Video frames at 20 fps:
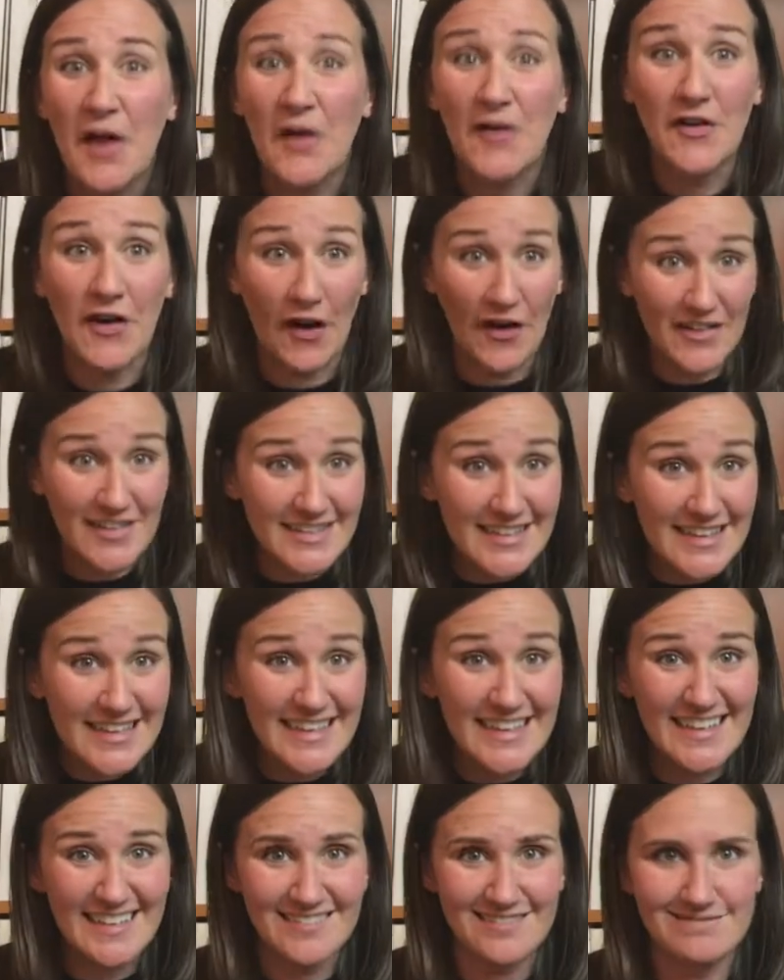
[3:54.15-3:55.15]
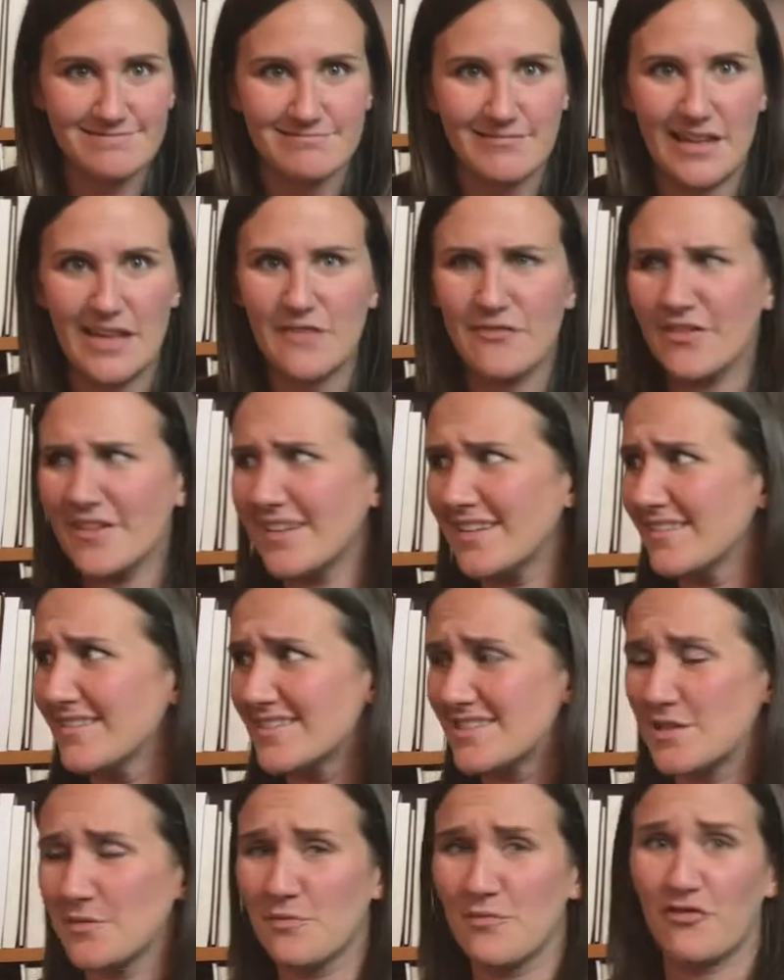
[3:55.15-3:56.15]
garlic, even
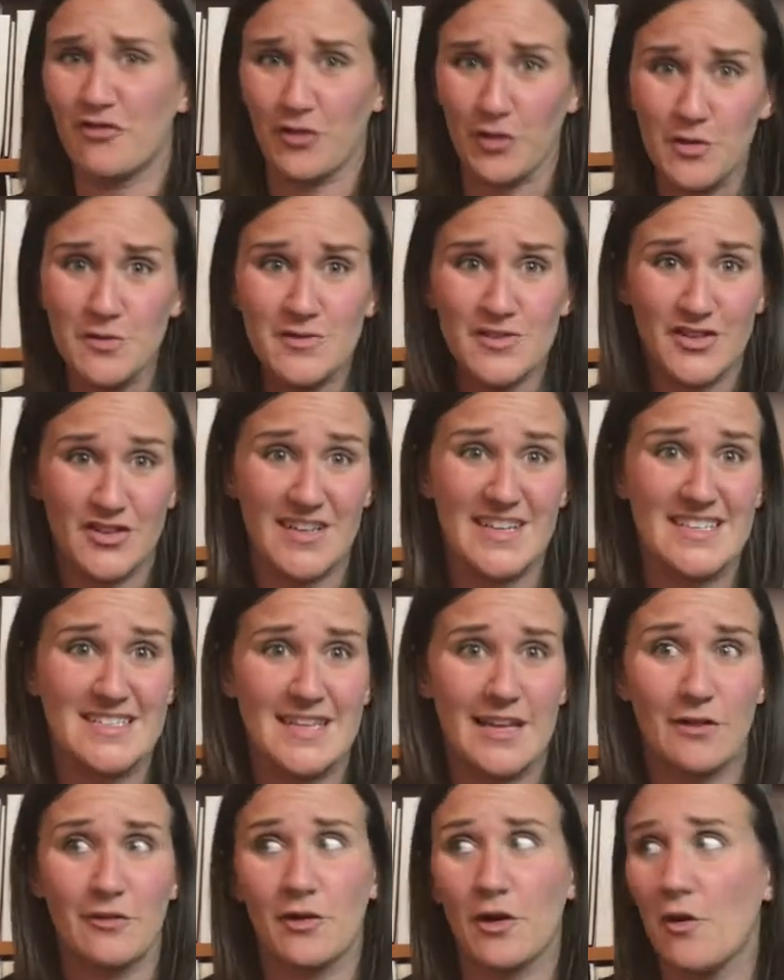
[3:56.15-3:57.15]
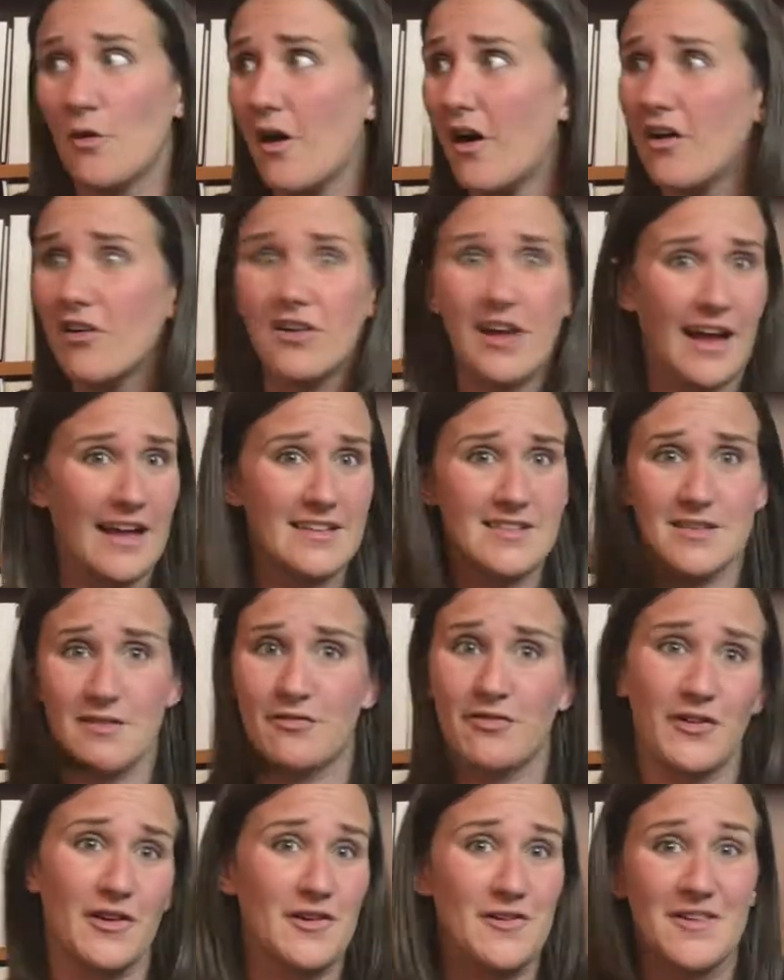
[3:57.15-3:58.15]
some fruit trees that grow all kinds of
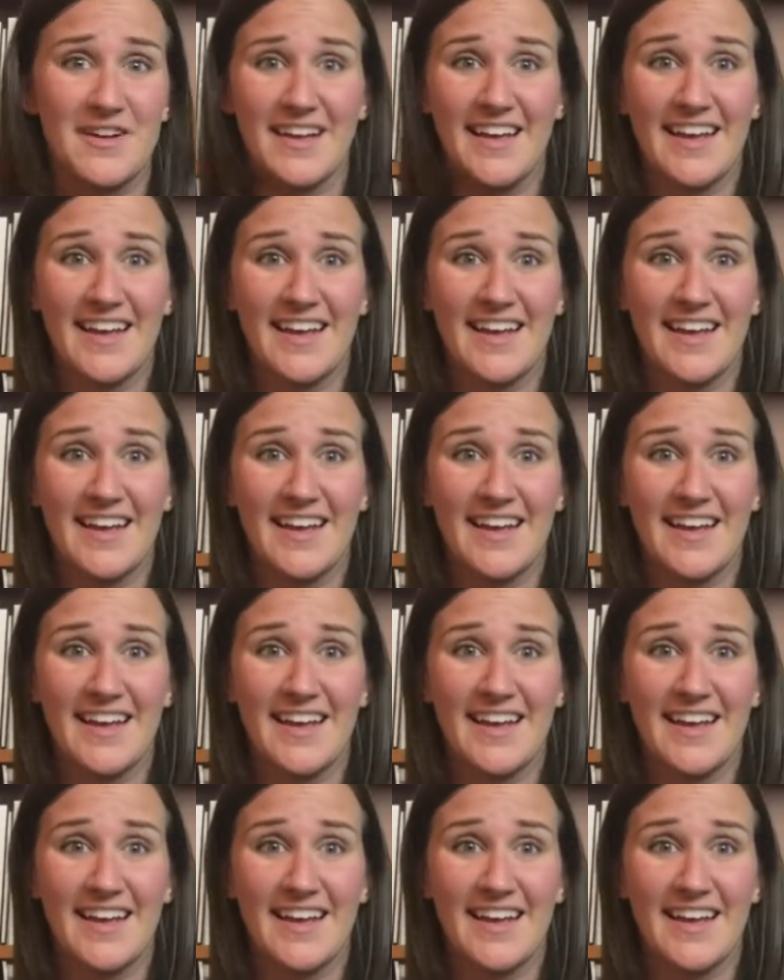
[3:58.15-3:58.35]
fruit.